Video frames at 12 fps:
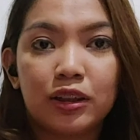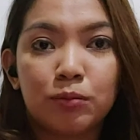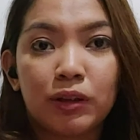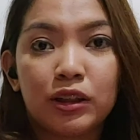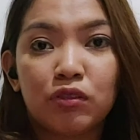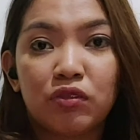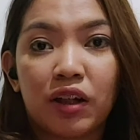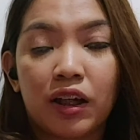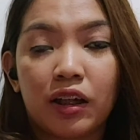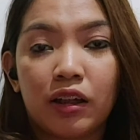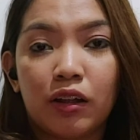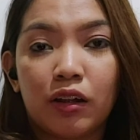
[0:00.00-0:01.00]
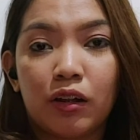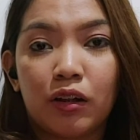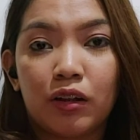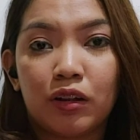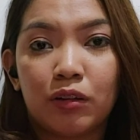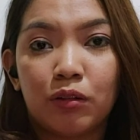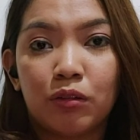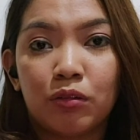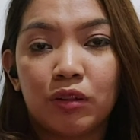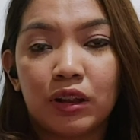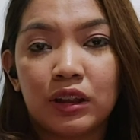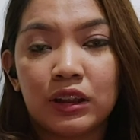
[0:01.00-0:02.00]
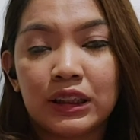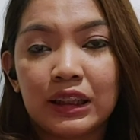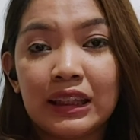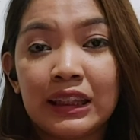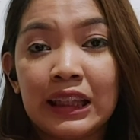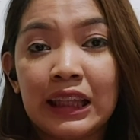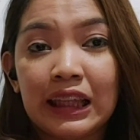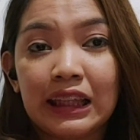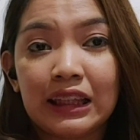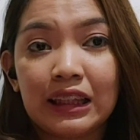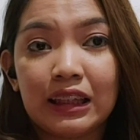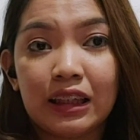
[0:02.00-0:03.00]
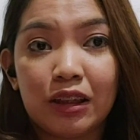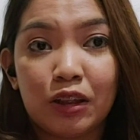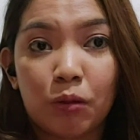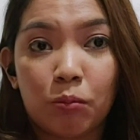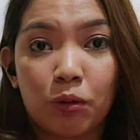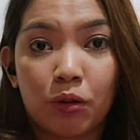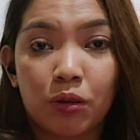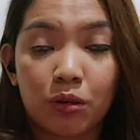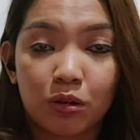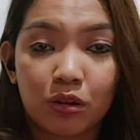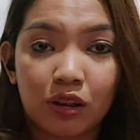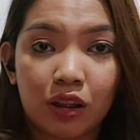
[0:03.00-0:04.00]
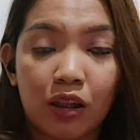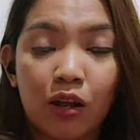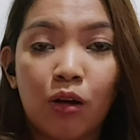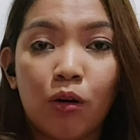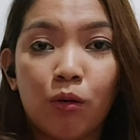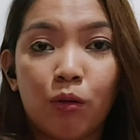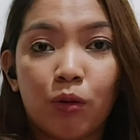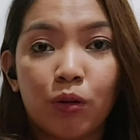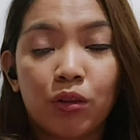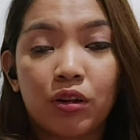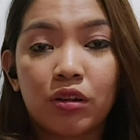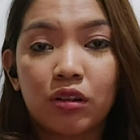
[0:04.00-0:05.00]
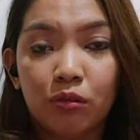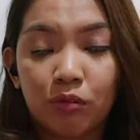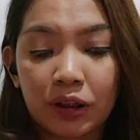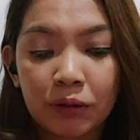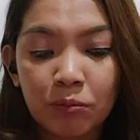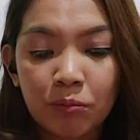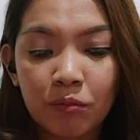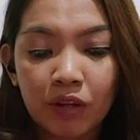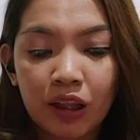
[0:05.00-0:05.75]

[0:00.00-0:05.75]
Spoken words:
specified on the ones indicated in number 30 or 31,